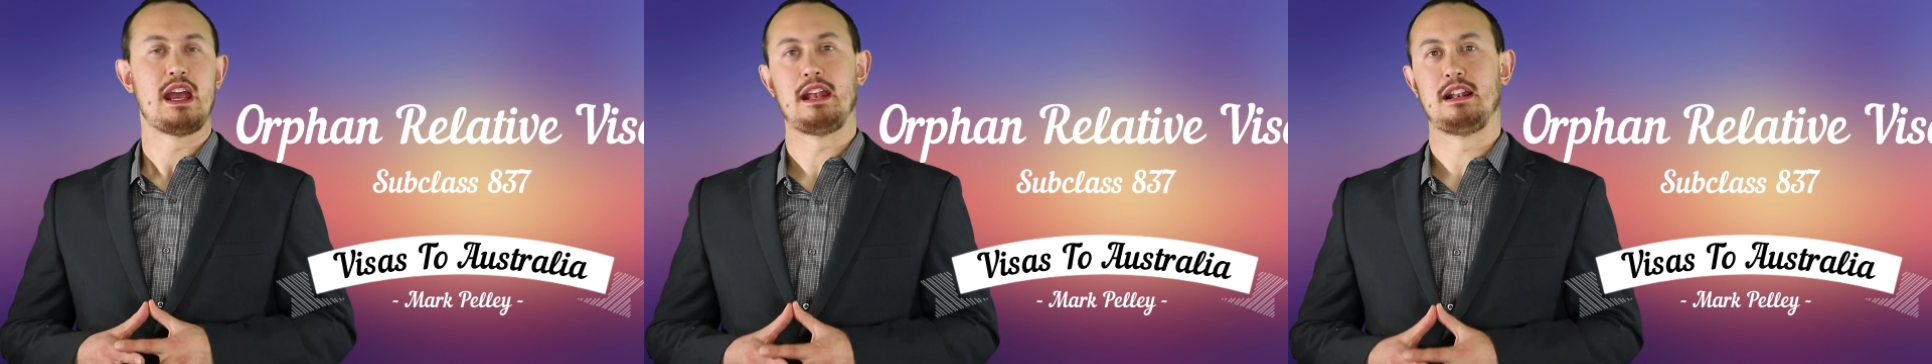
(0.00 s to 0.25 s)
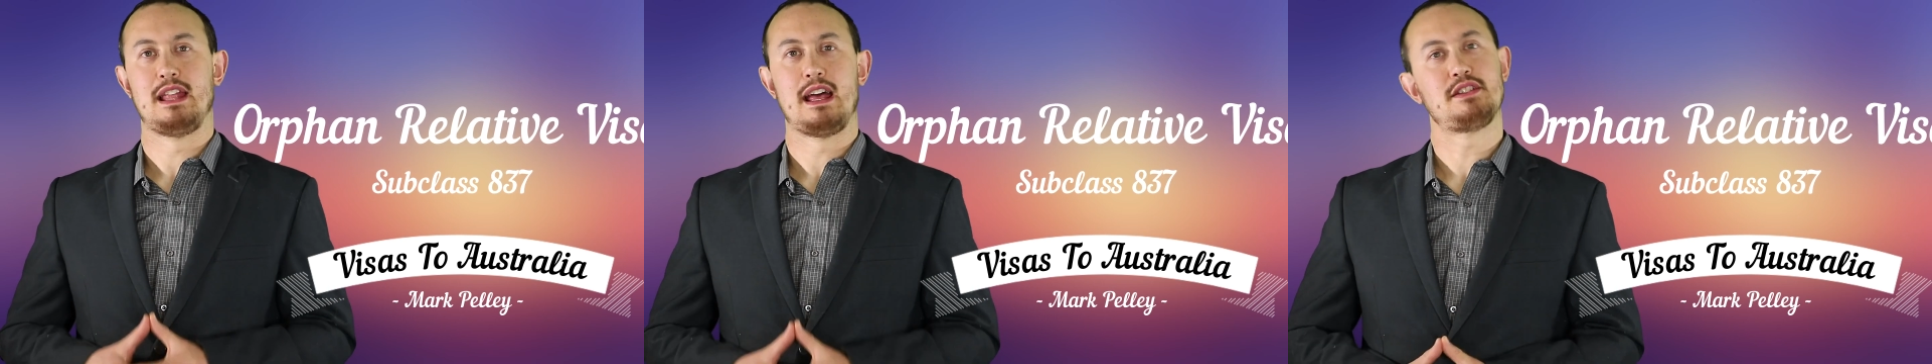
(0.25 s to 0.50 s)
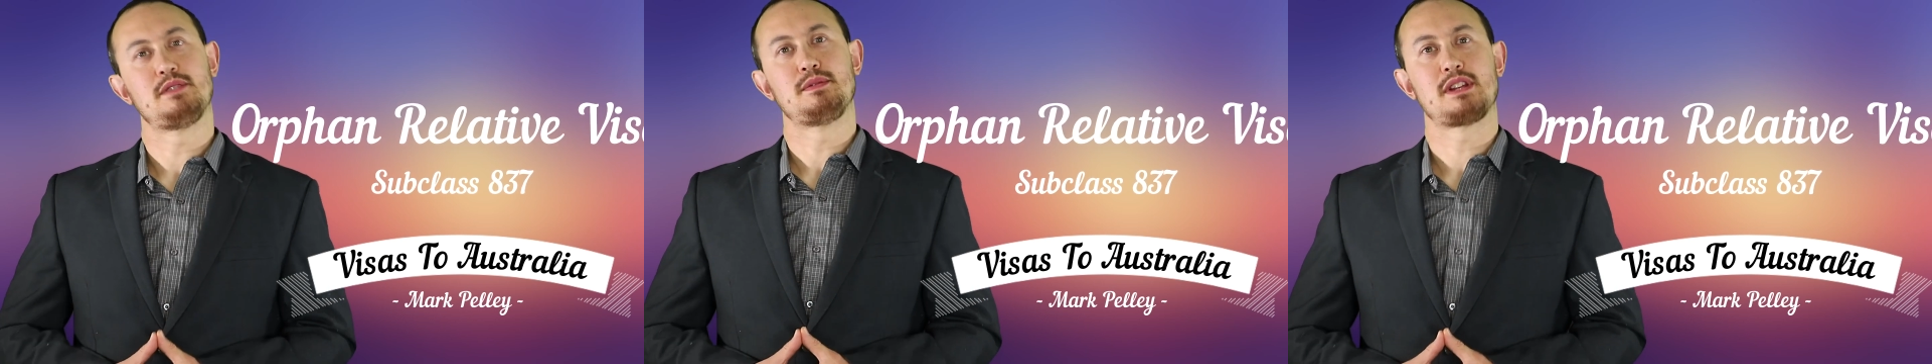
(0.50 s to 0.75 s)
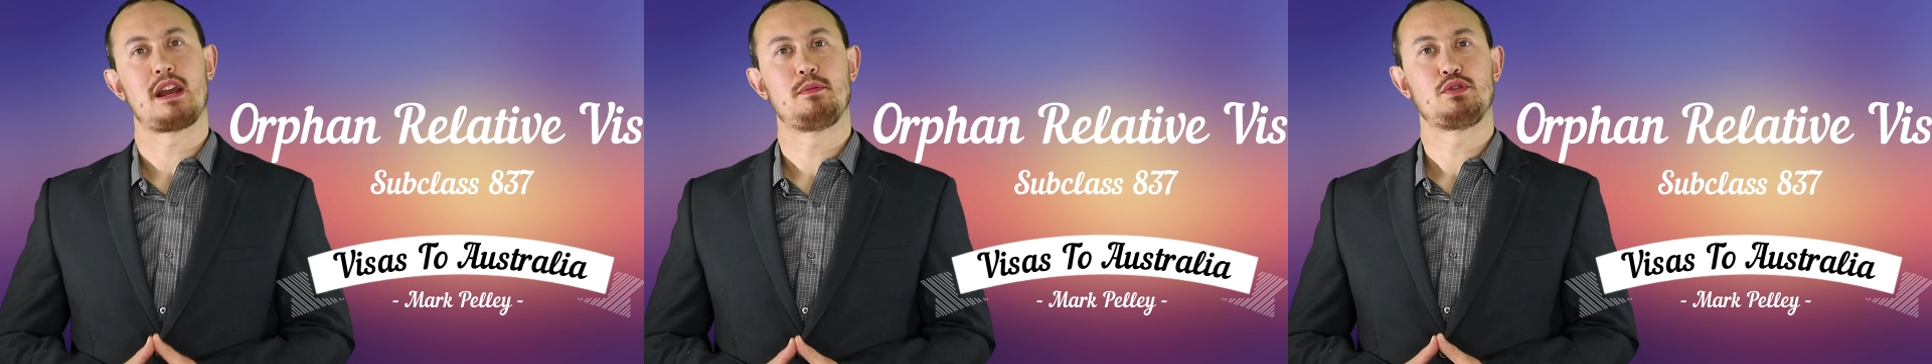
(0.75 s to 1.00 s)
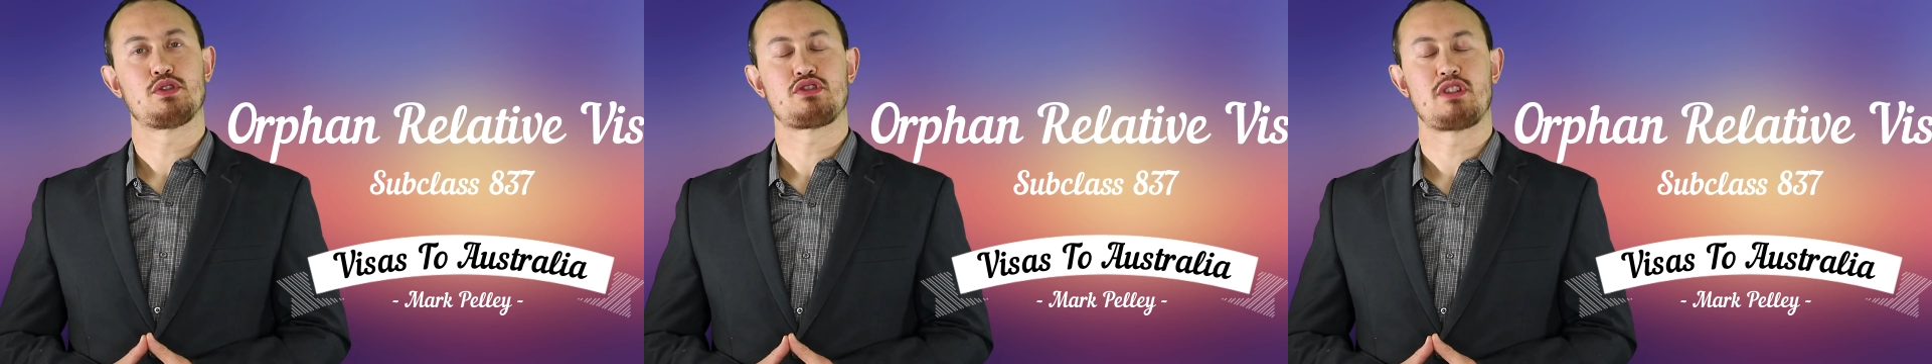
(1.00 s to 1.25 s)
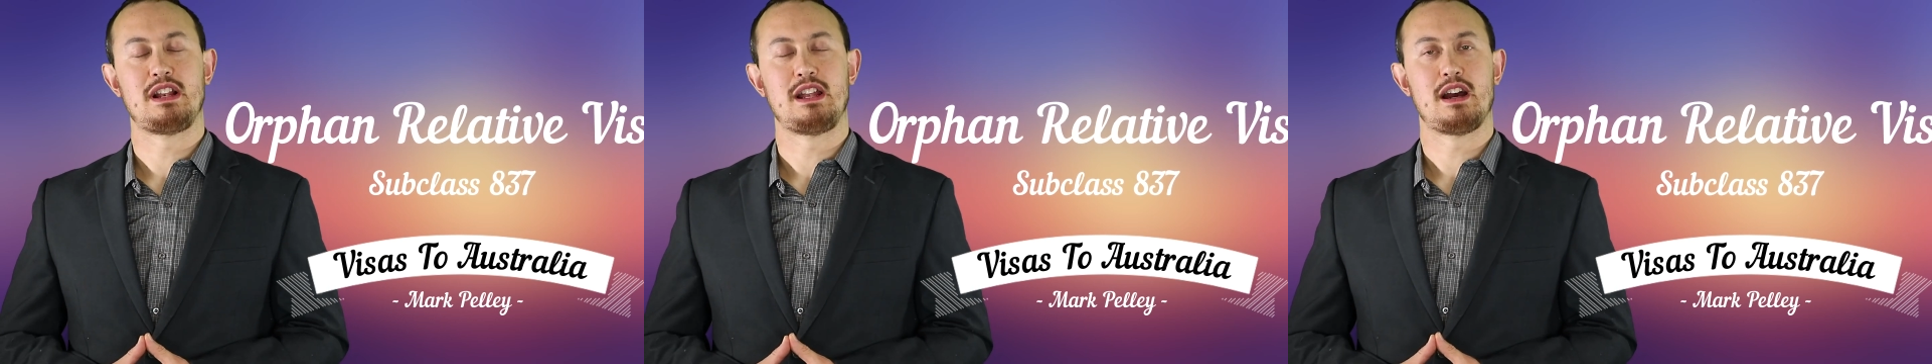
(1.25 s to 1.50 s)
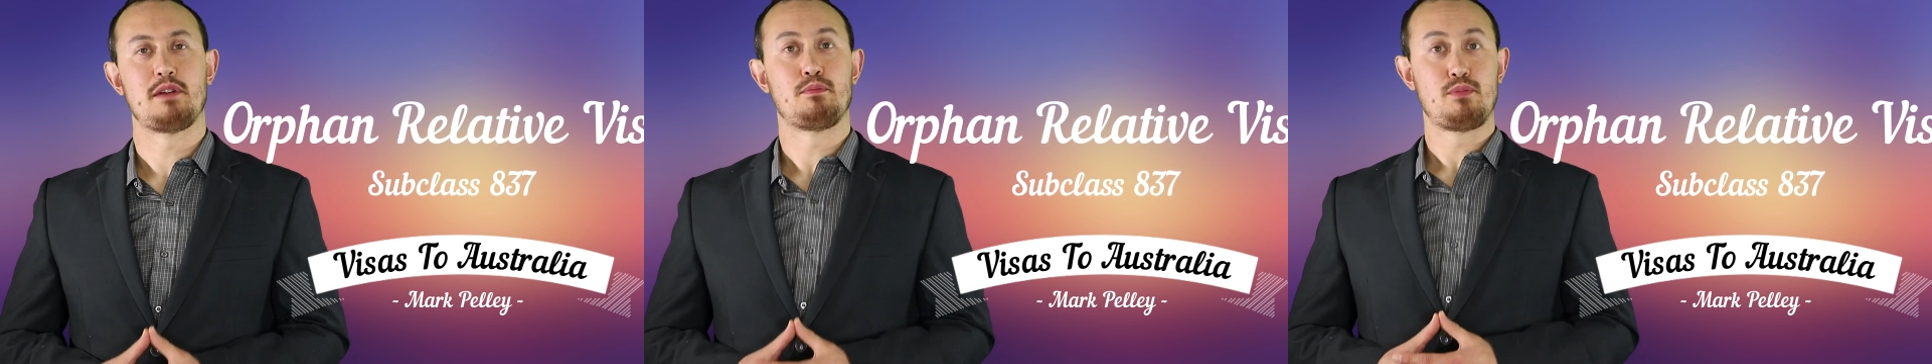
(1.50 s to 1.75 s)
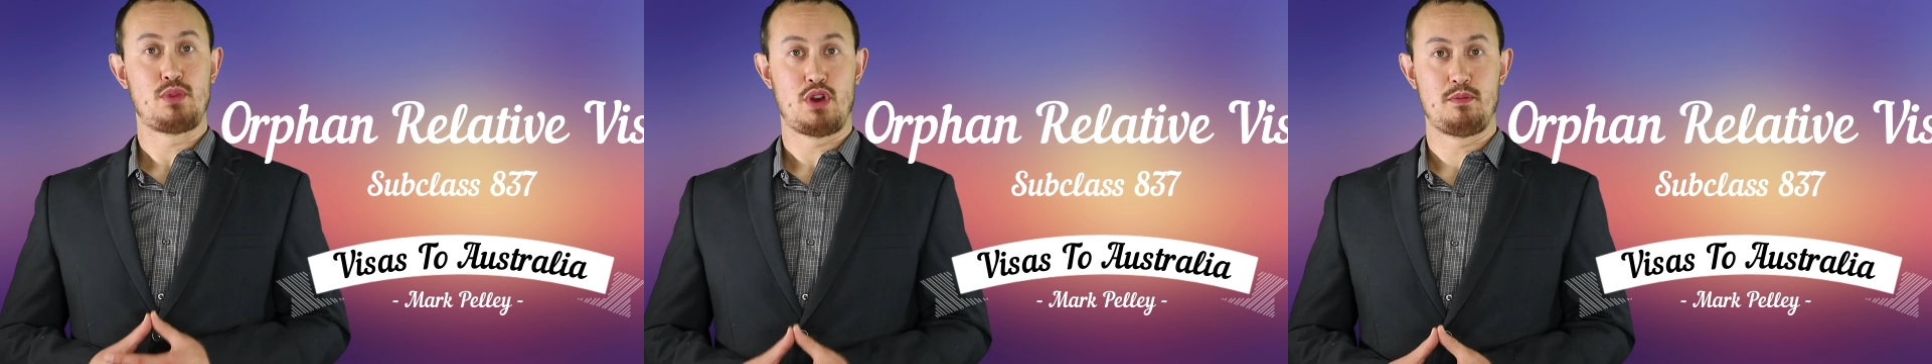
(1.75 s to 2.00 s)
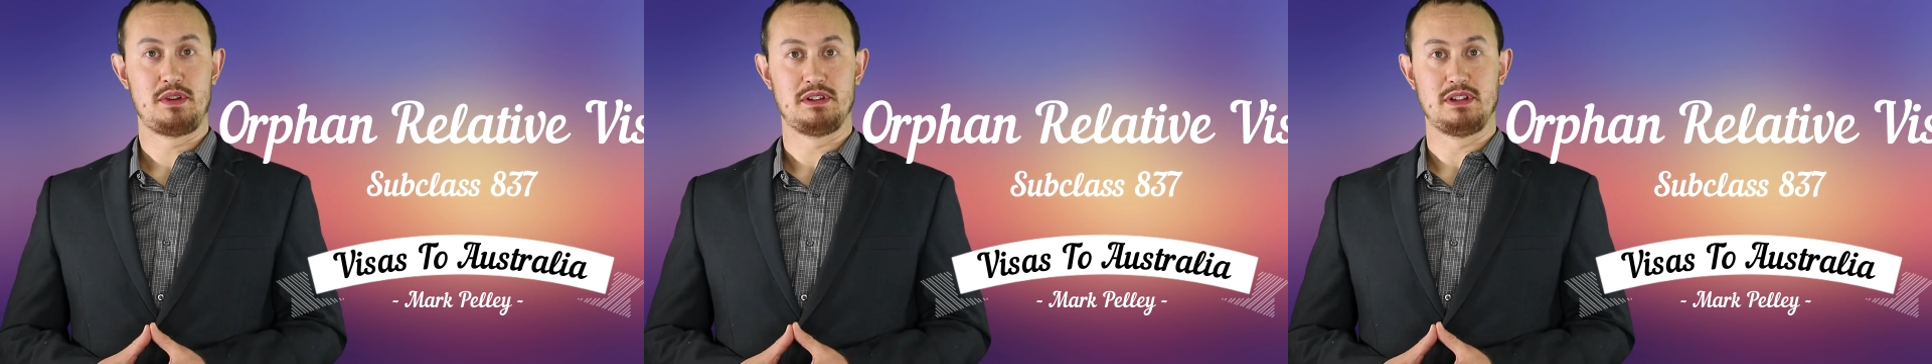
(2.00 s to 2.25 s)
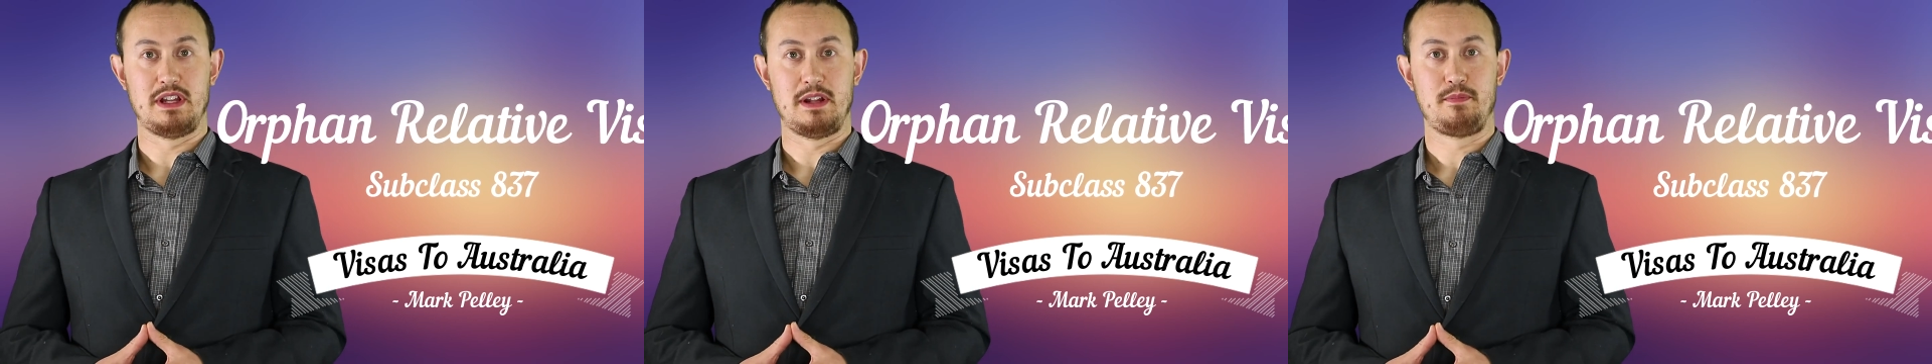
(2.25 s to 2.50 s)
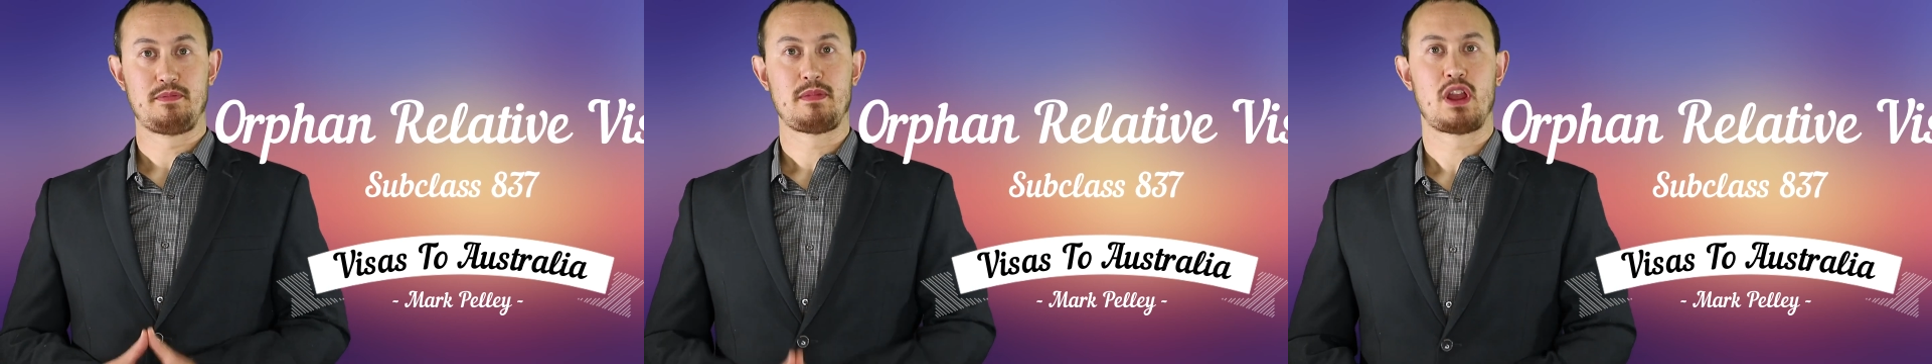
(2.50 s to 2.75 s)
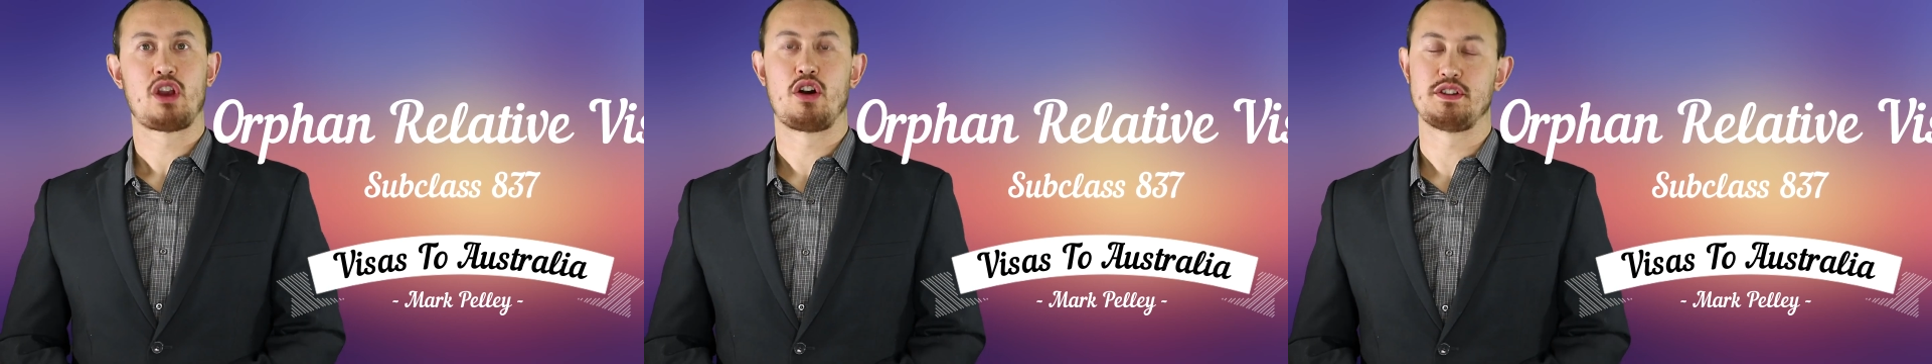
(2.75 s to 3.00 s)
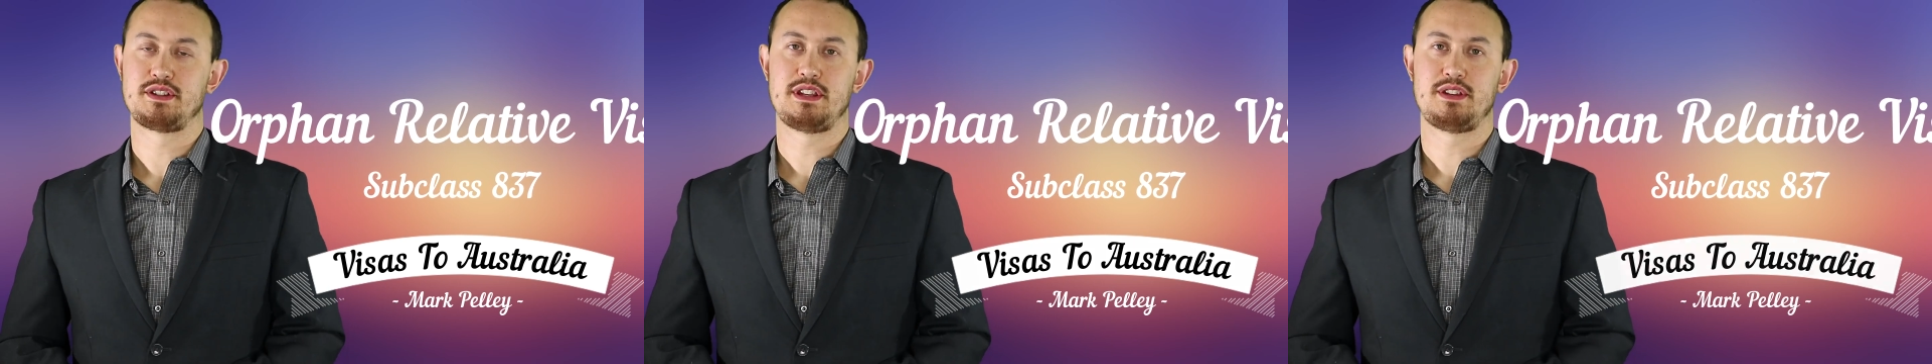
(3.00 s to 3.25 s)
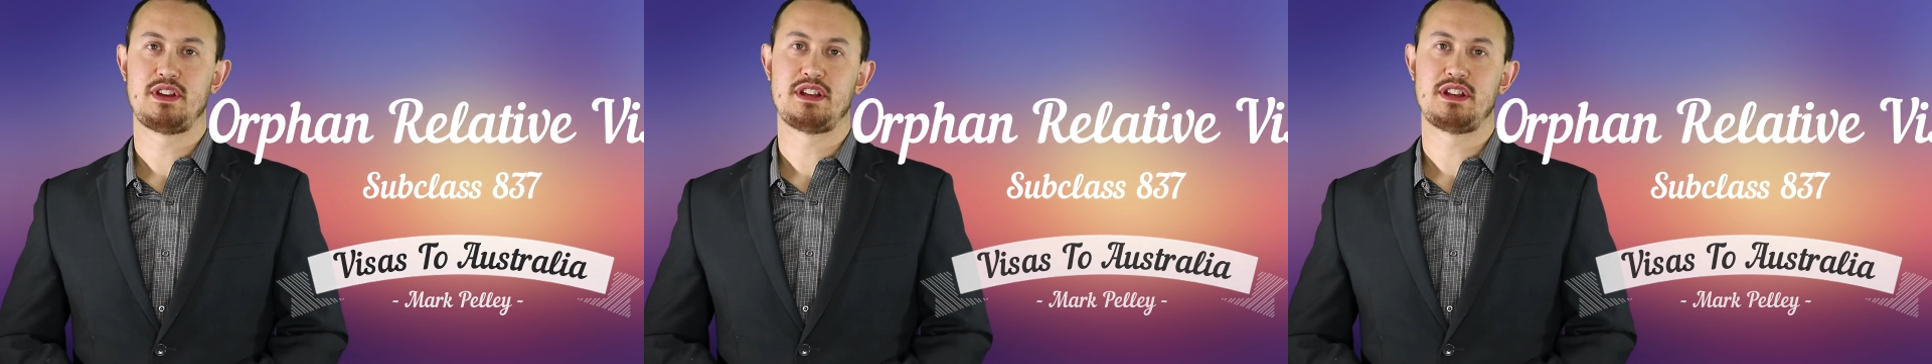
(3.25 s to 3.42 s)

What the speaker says: It allows them to come to Australia permanently. Cost of this